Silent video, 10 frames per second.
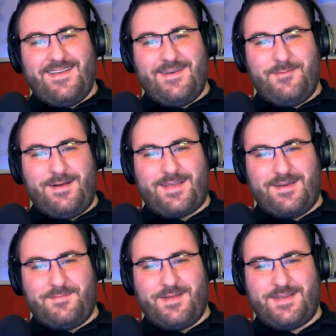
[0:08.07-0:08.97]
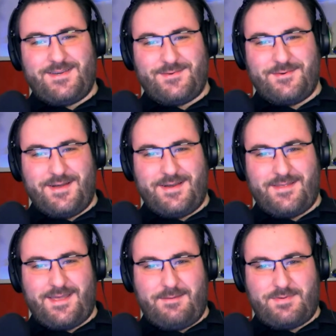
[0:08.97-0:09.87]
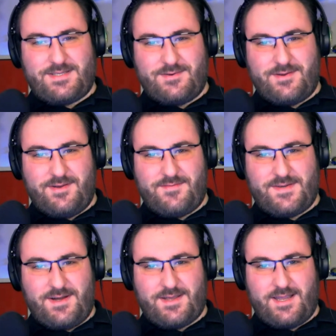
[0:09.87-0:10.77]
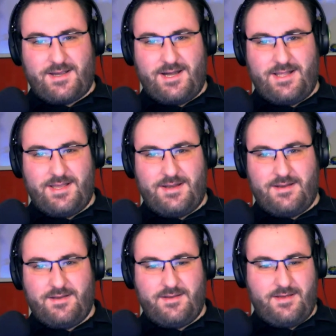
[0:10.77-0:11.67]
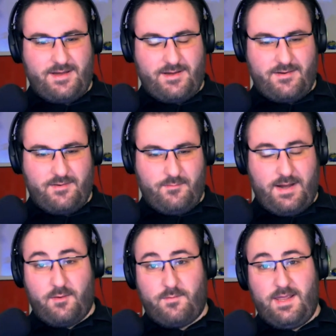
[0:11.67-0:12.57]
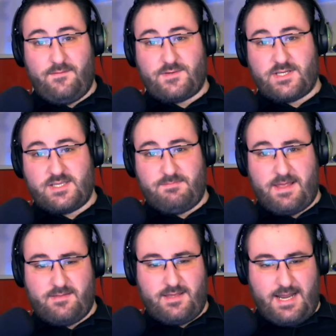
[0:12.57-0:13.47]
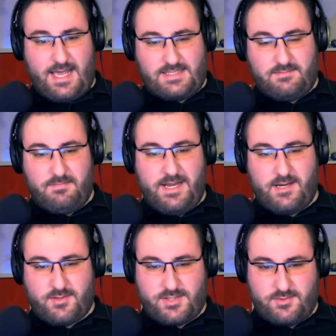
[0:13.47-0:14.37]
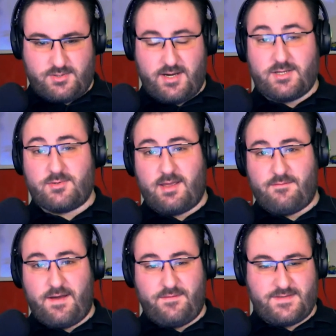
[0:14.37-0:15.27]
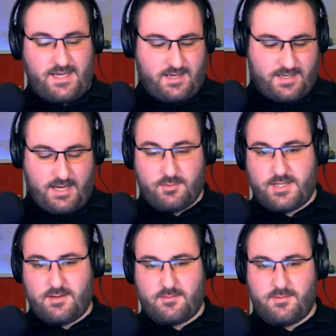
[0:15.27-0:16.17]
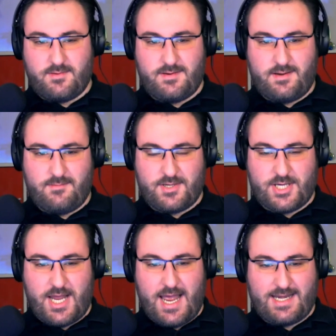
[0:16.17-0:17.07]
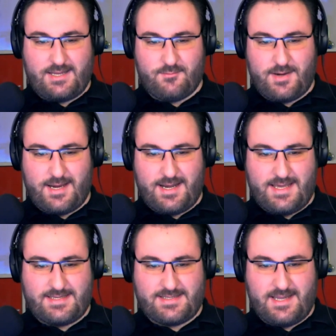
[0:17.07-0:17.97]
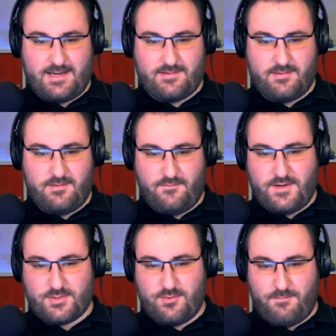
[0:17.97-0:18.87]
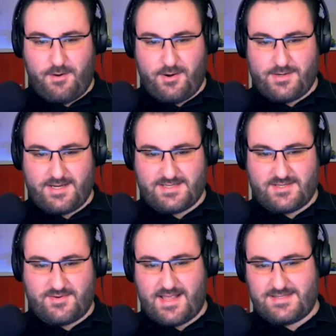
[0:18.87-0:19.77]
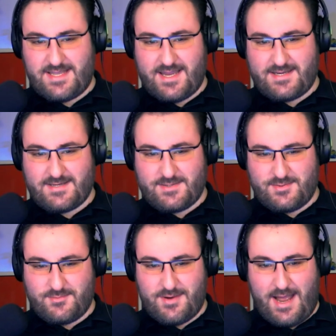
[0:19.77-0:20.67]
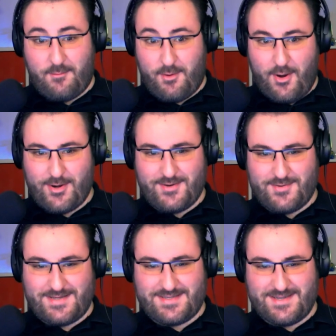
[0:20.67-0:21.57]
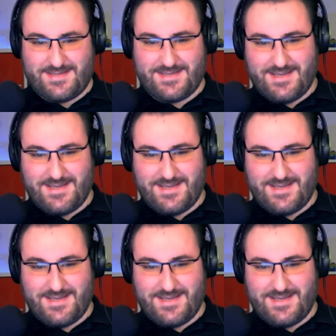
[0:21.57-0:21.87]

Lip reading: Welcome to another episode of Talking Kotlin, where we have just spent the last minute or so trying to do a 5-second countdown, in which Hadi realized that the visual part doesn't translate to our audio listeners.